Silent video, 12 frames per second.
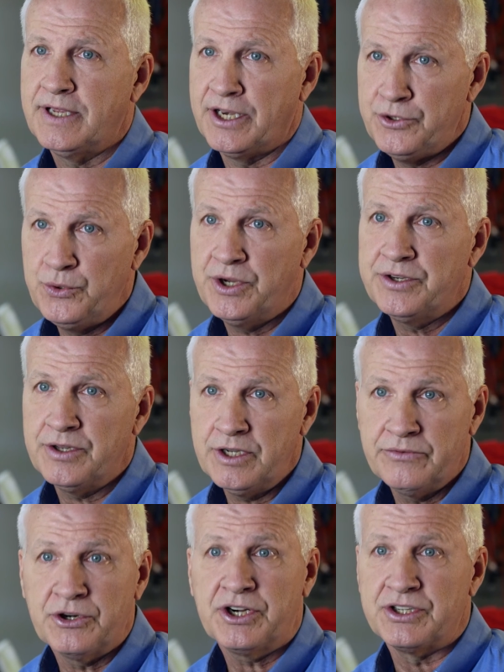and you can
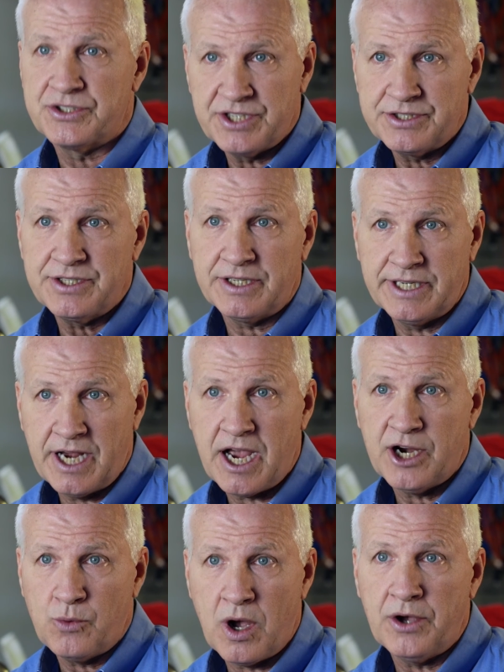deliver consistently
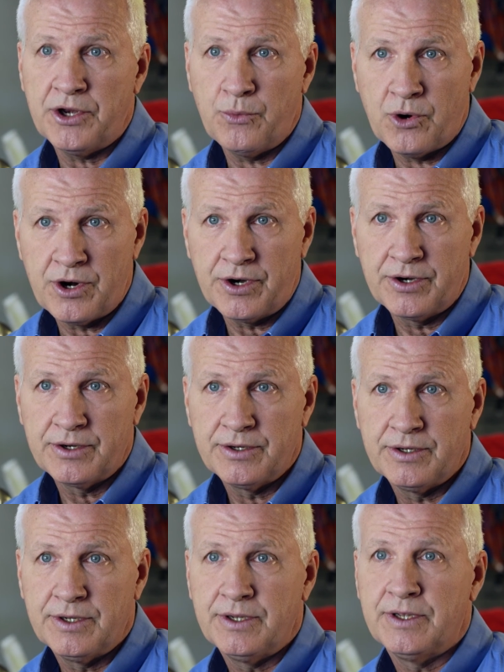high quality work,
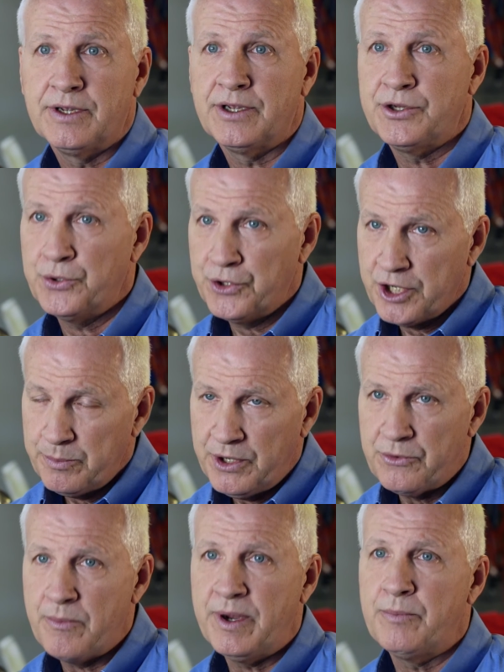you're going to be
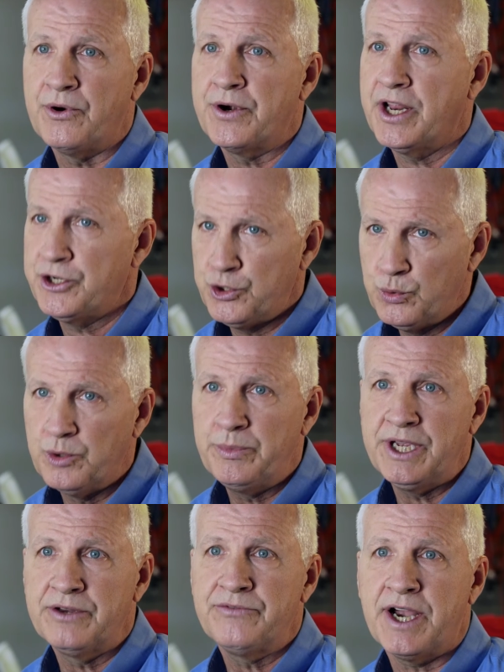remembered and you will
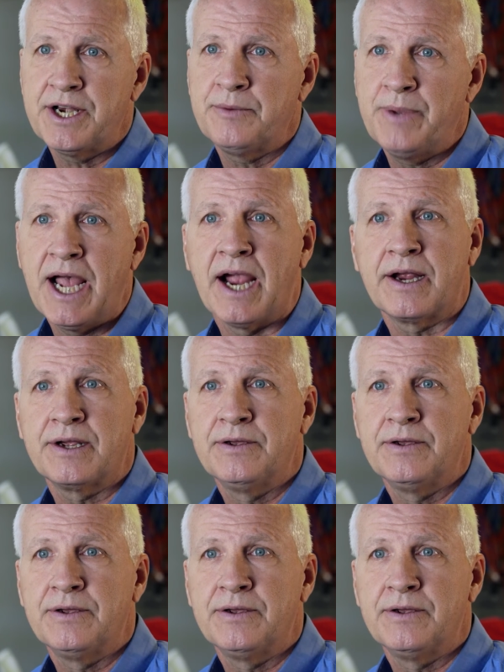be invited back